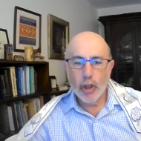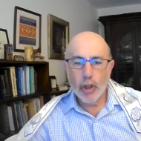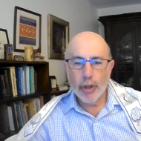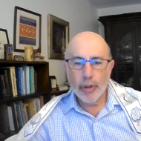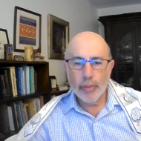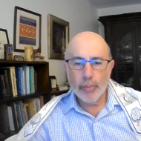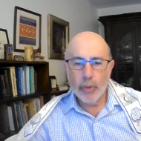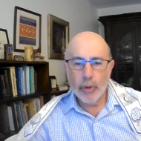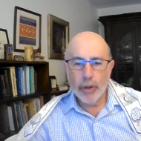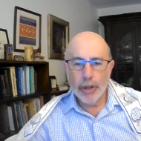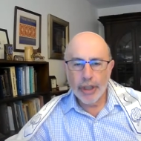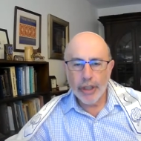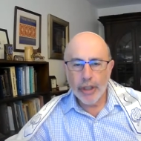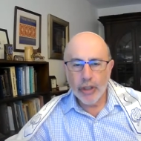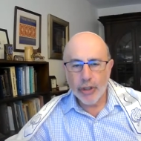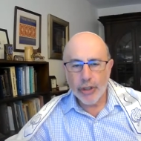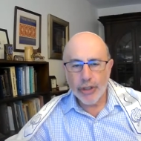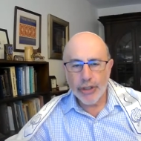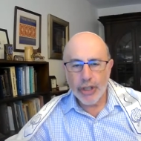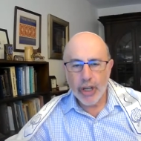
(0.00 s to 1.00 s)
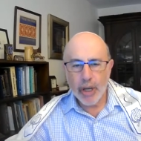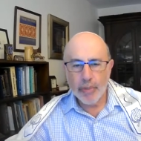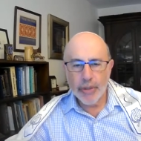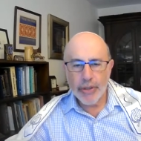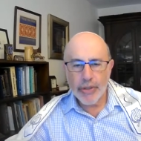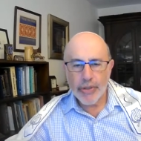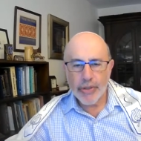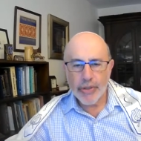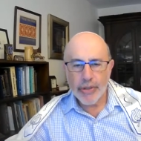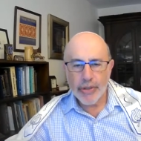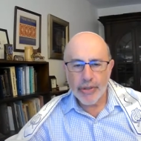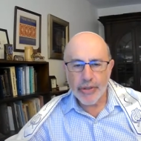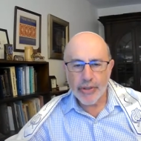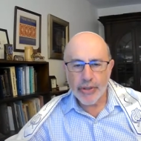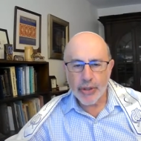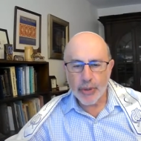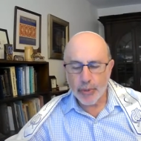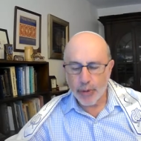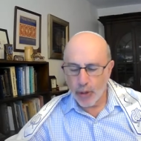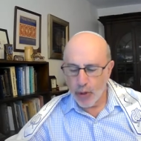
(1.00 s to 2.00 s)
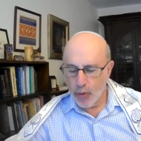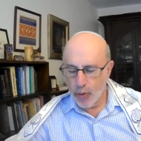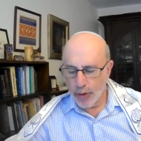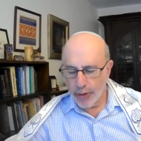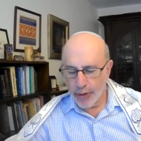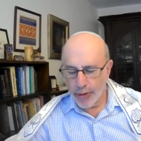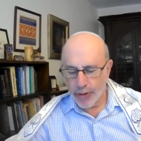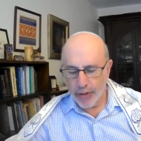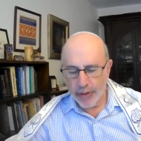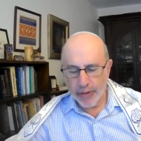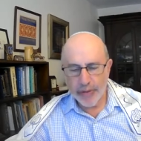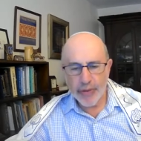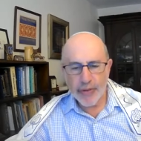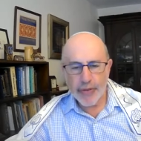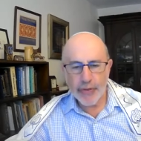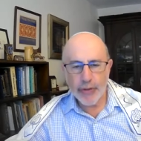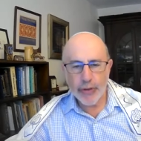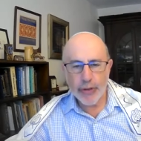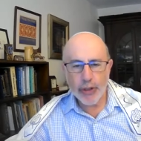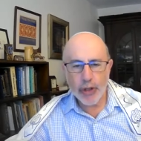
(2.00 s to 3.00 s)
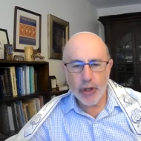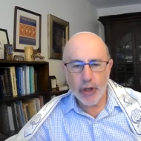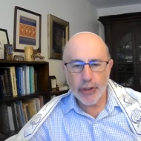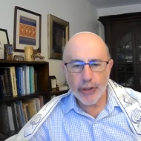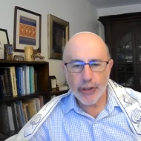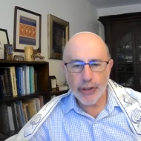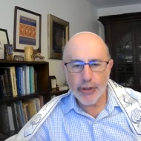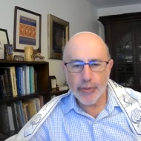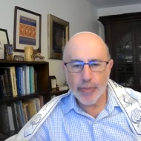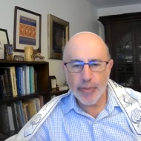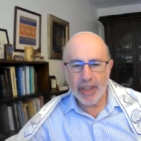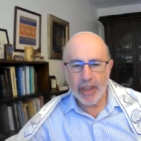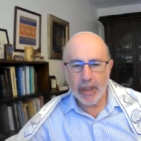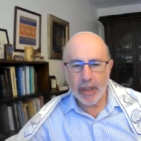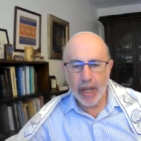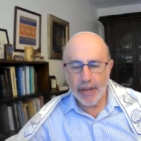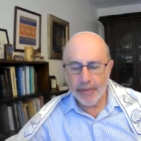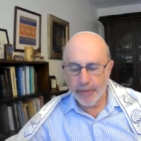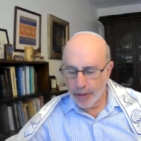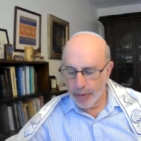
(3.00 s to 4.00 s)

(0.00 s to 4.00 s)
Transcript: Good morning, good Shabbos. This is a recorded service for Charlie Smith Life